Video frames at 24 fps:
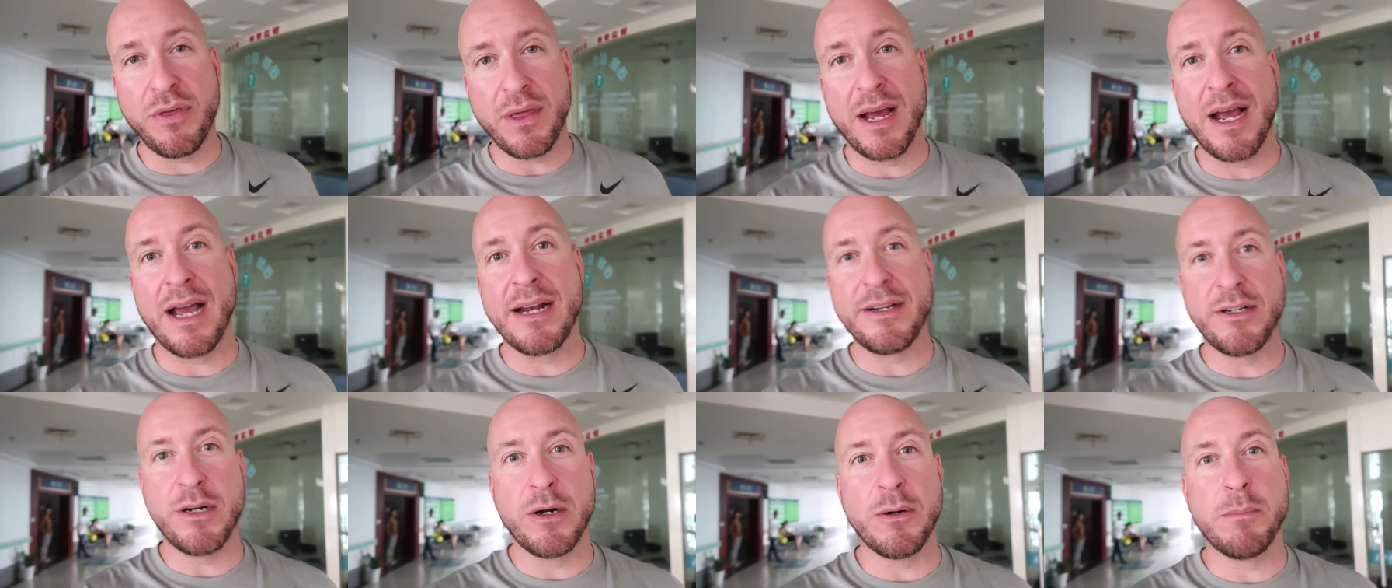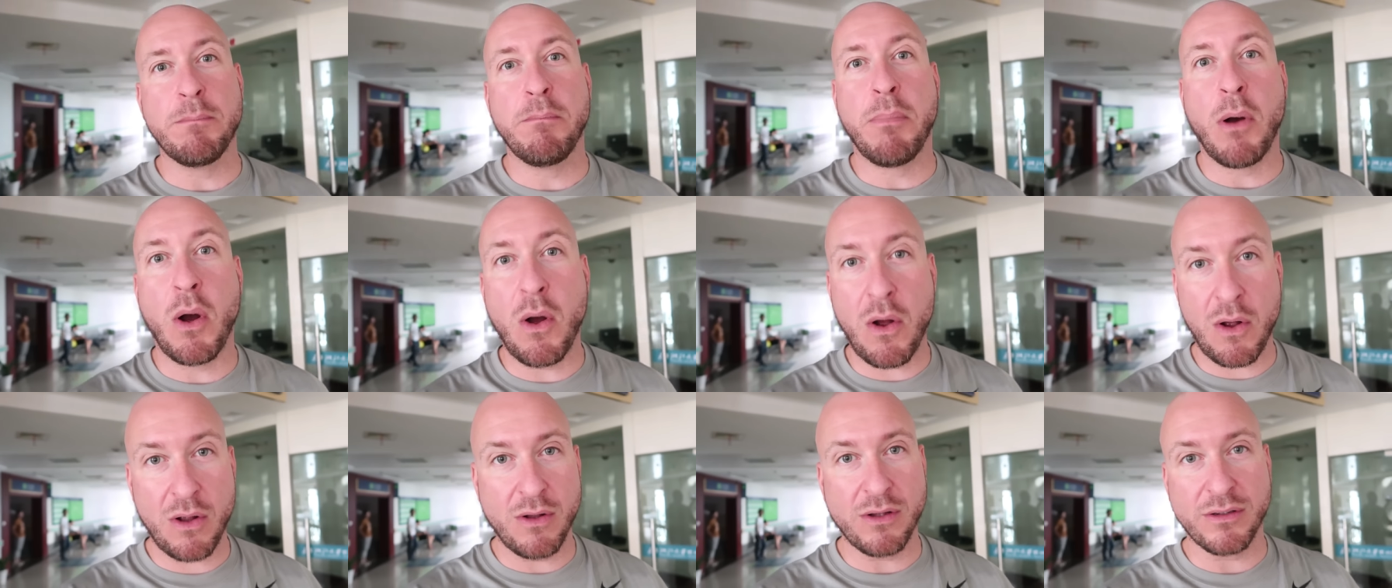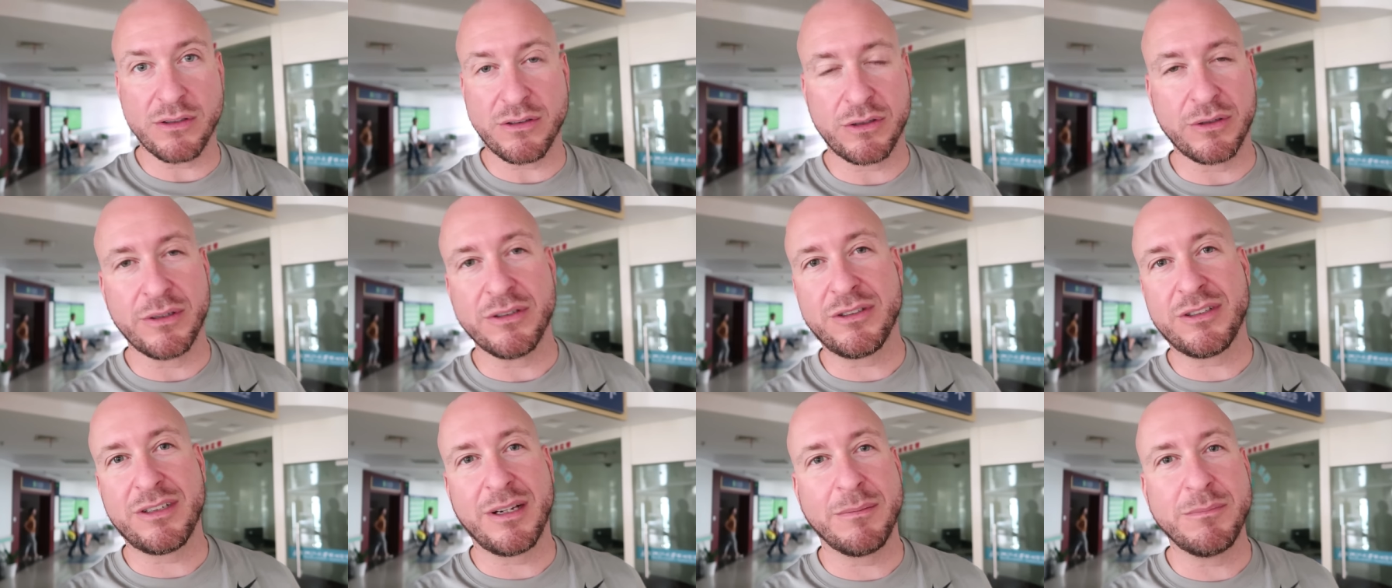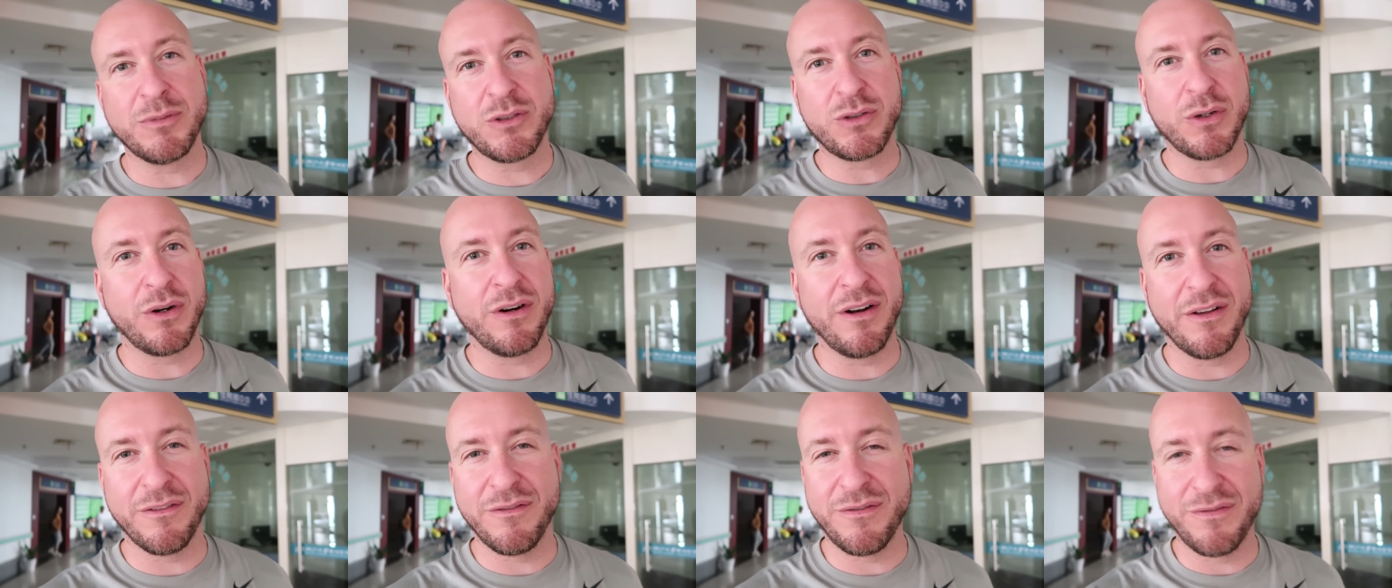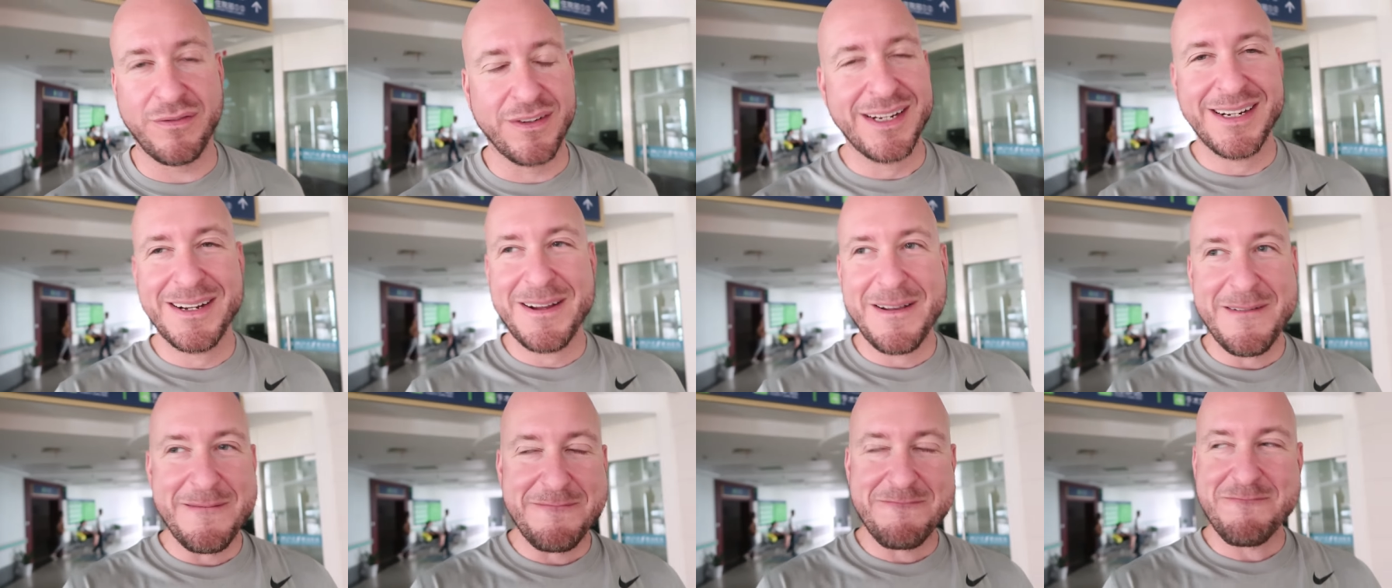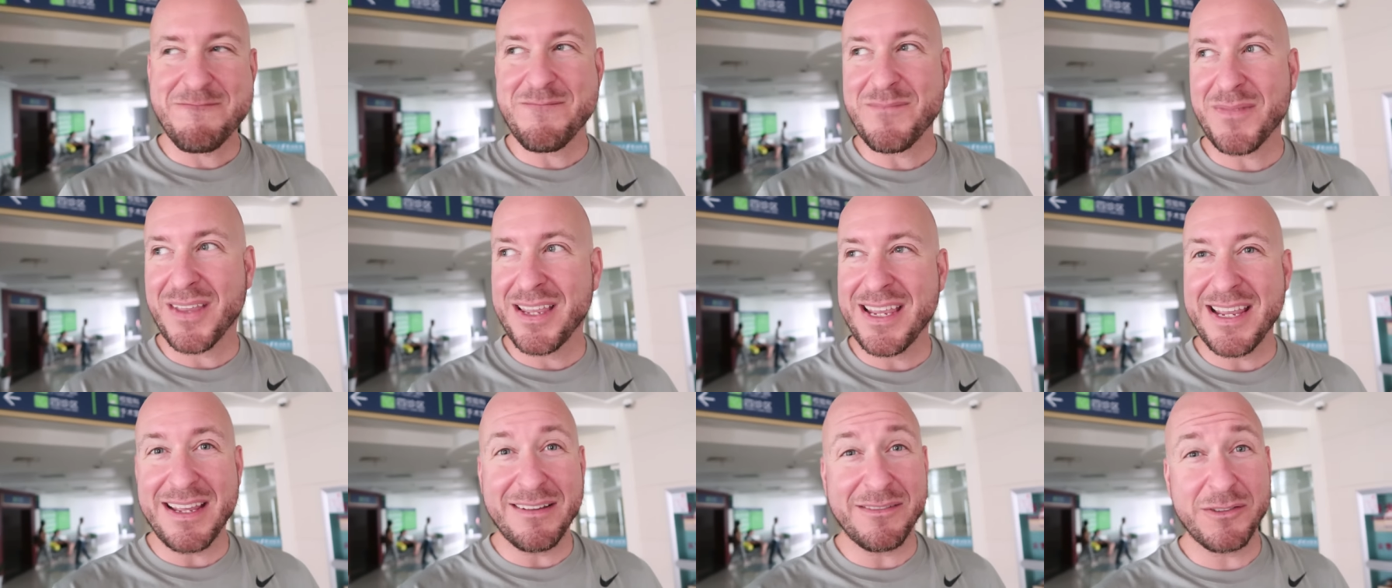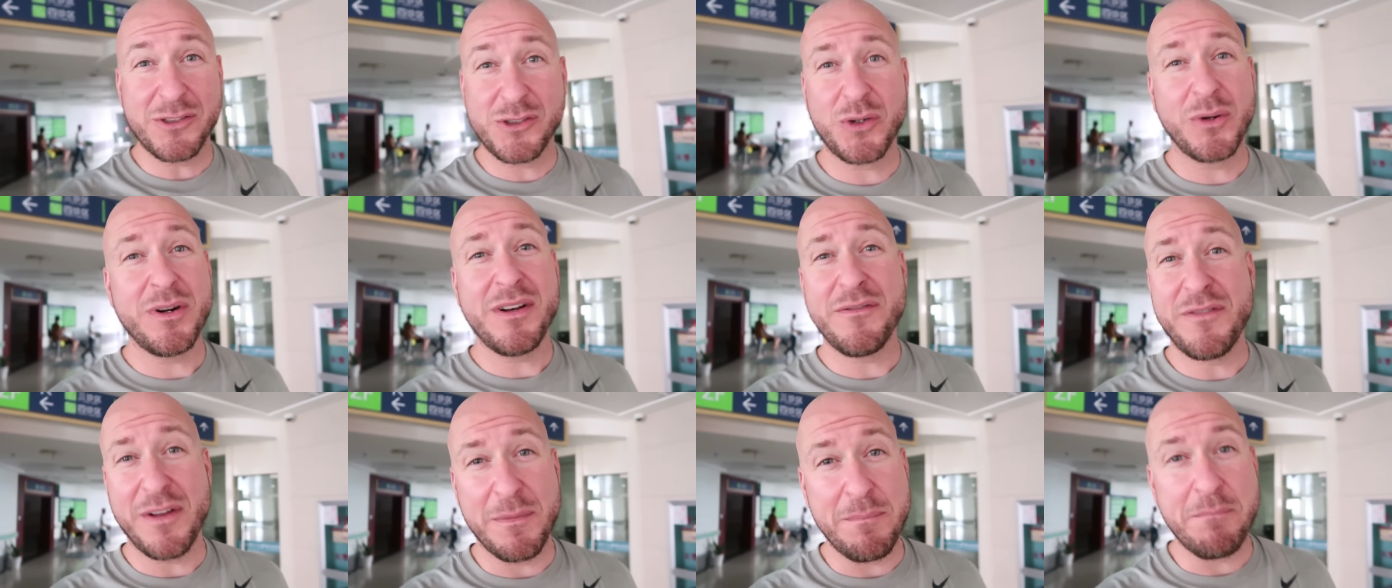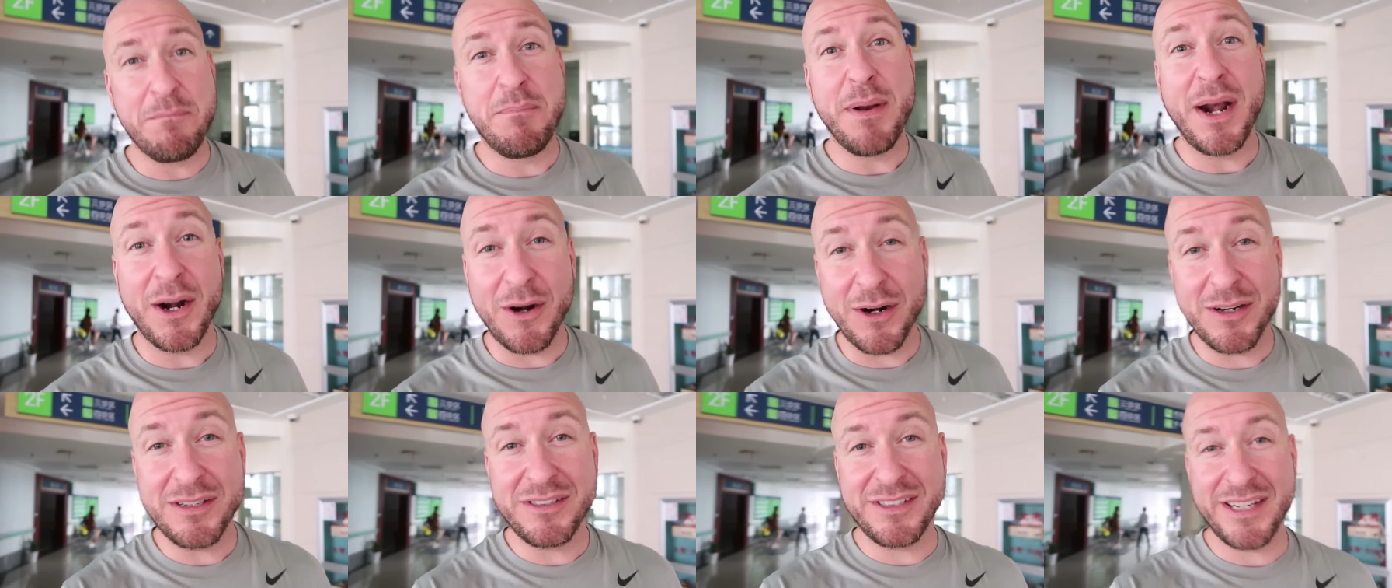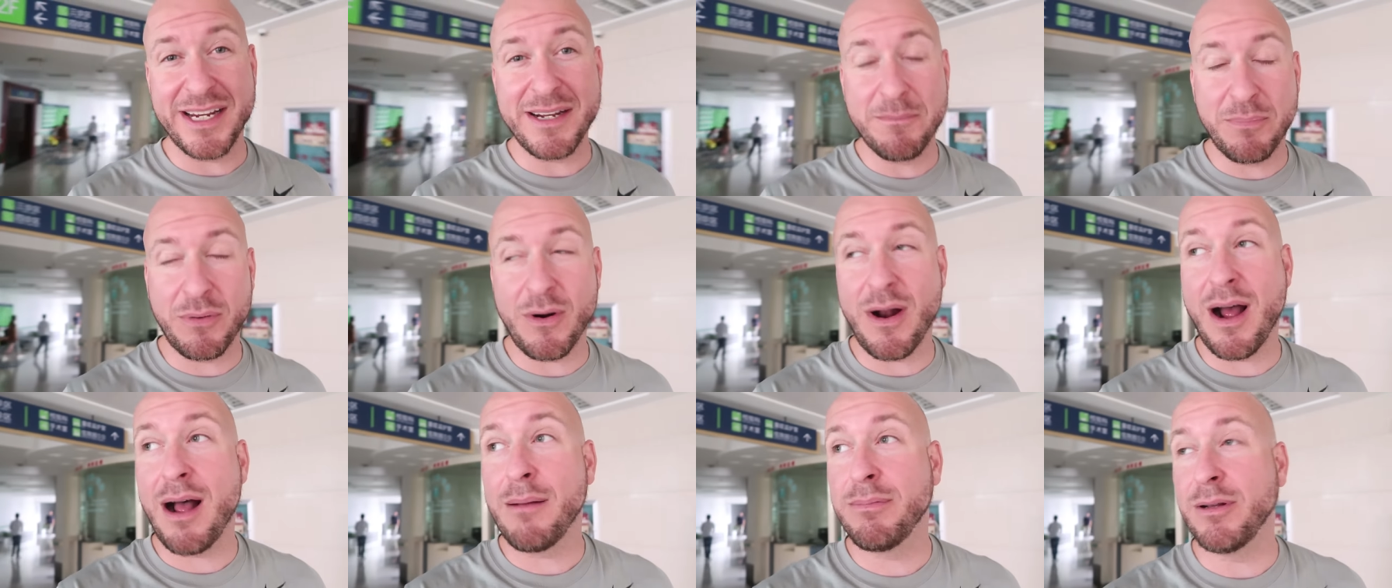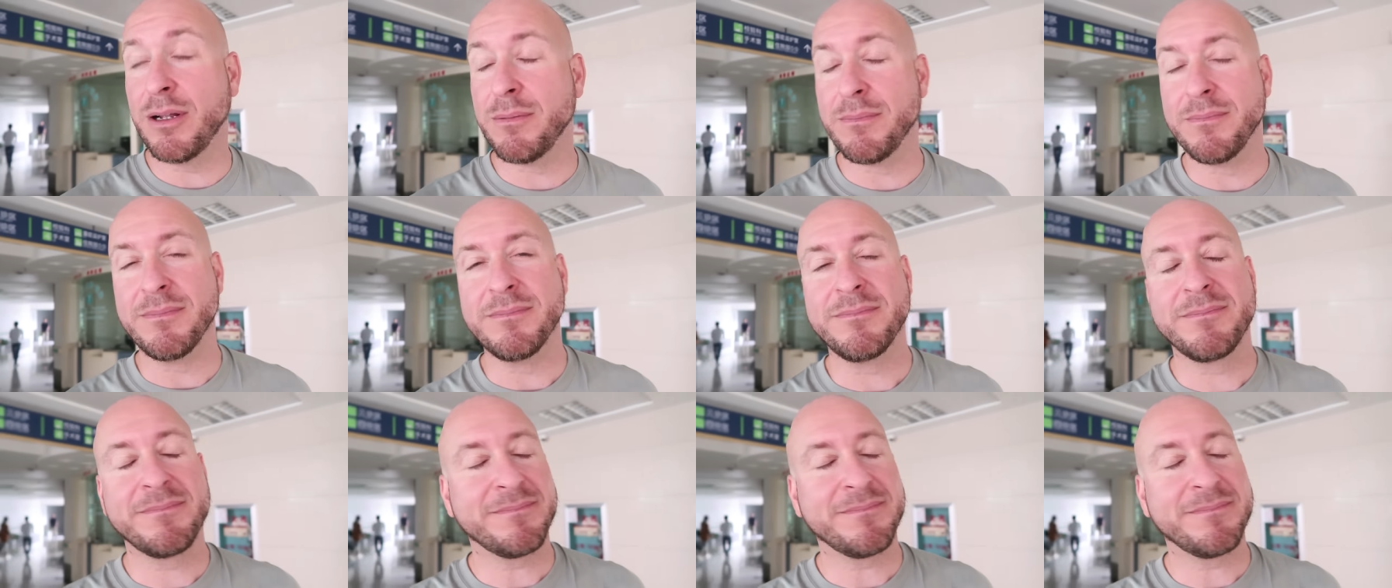on your balls or some sort of embarrassing problem,